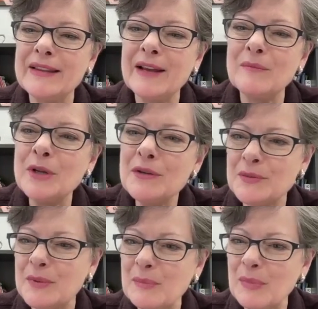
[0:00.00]
that moves
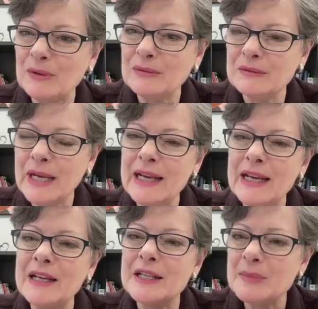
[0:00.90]
people, right?
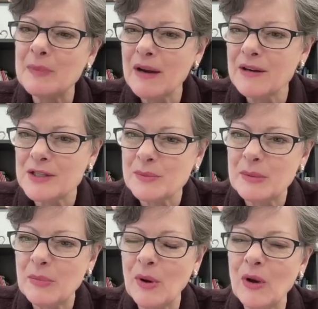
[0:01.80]
And inspires
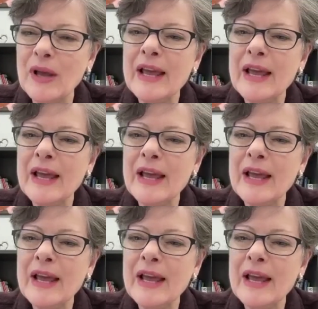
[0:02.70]
people.